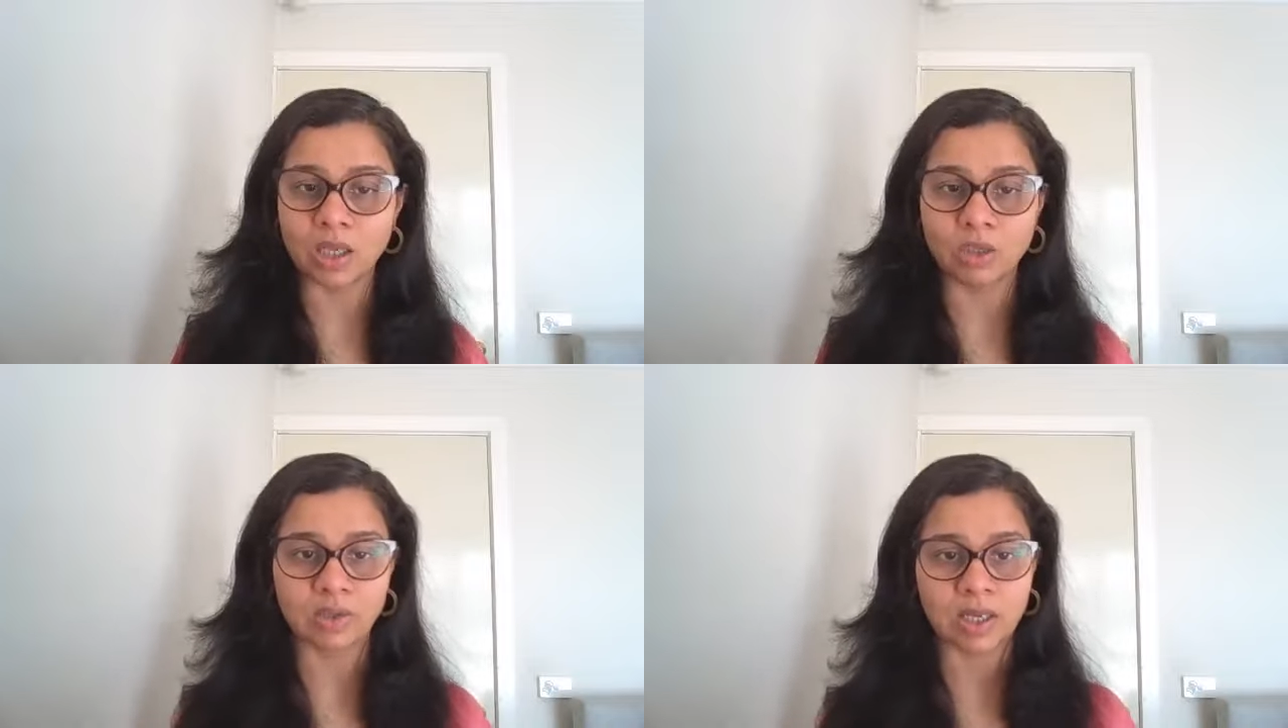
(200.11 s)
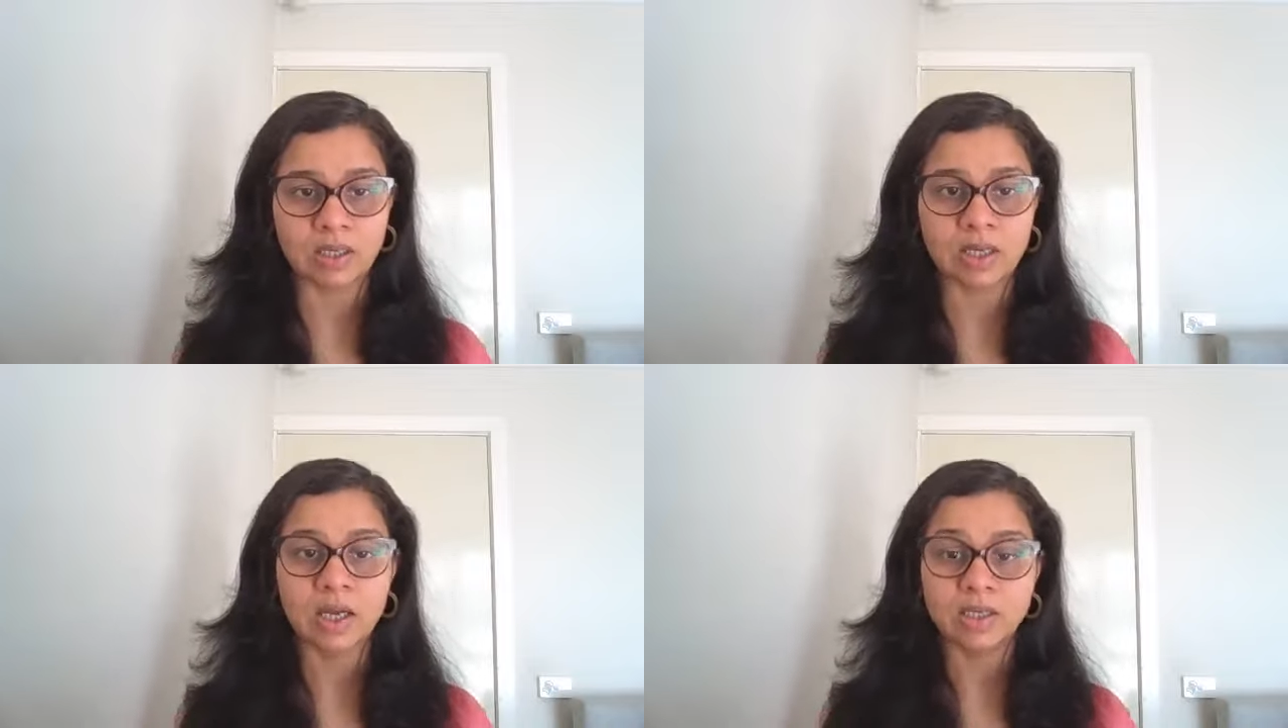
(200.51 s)
you
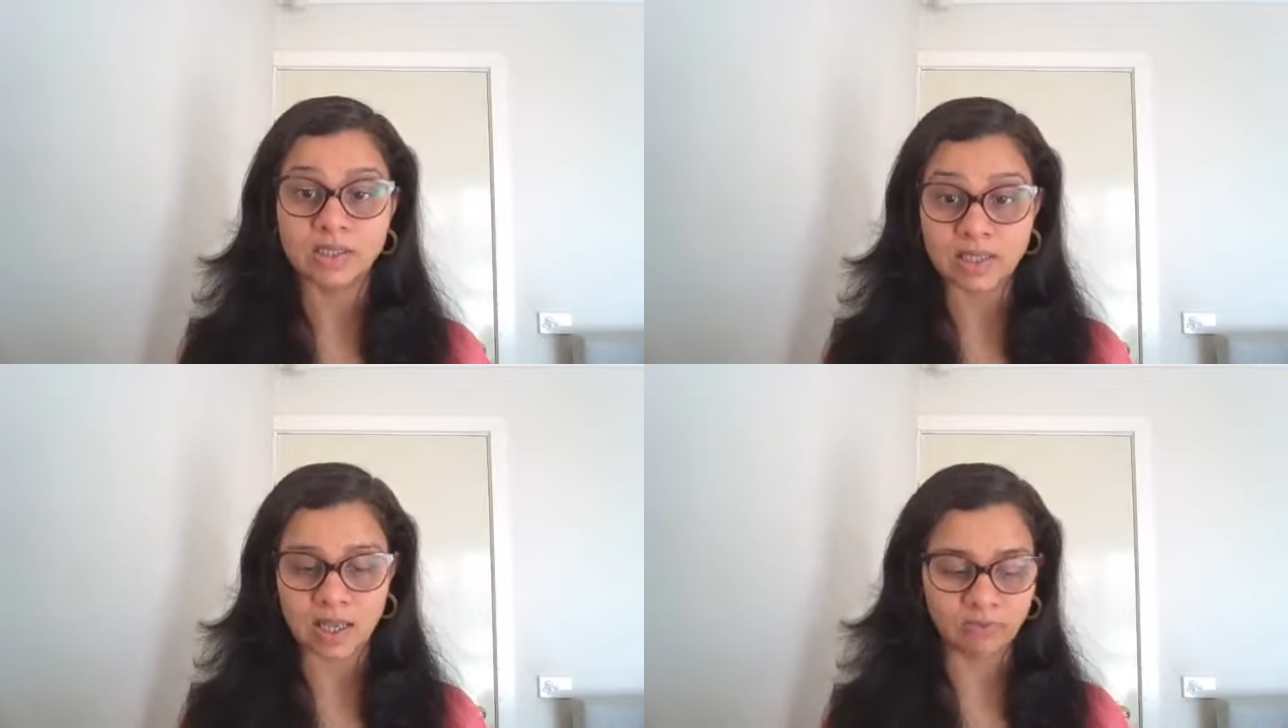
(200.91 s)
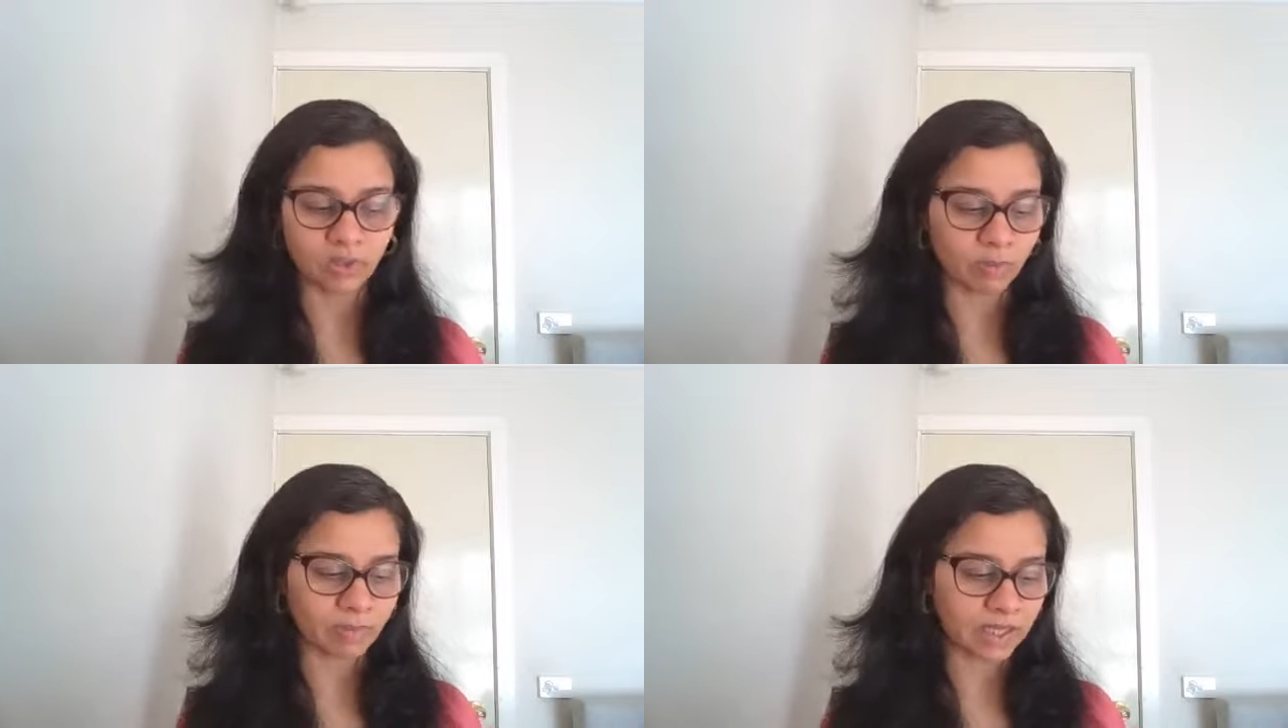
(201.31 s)
can save
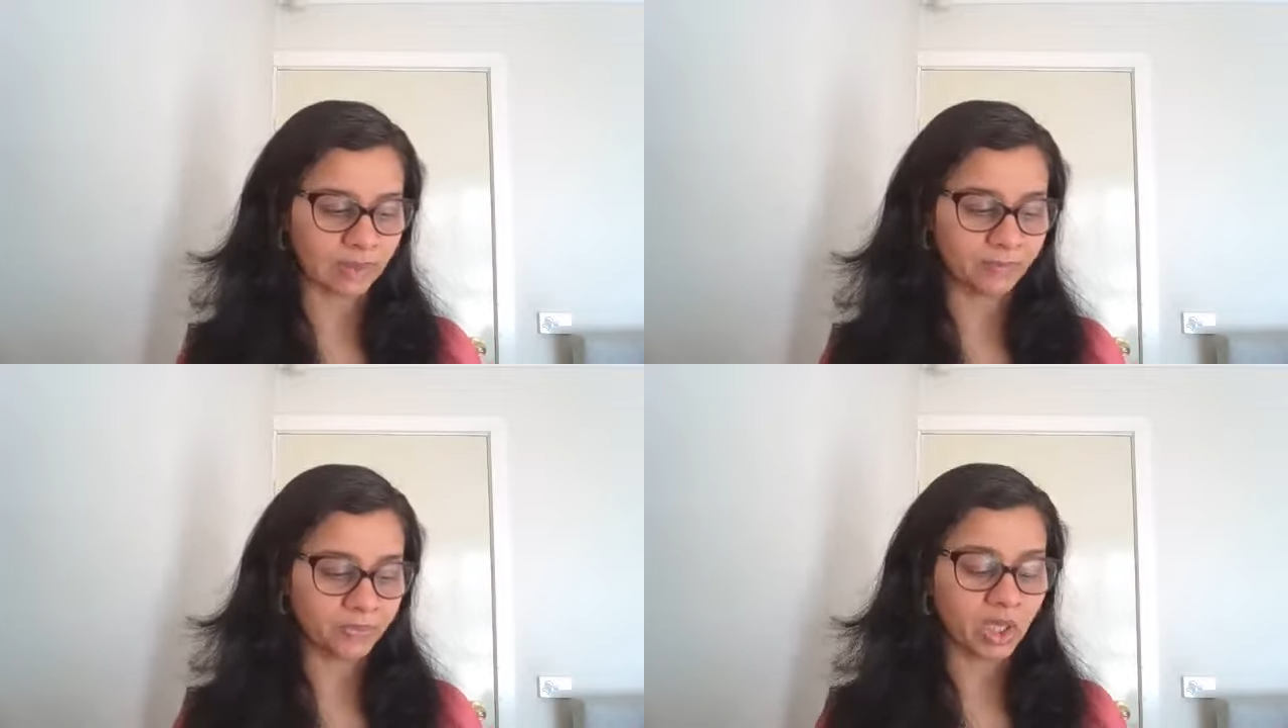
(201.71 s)
your money.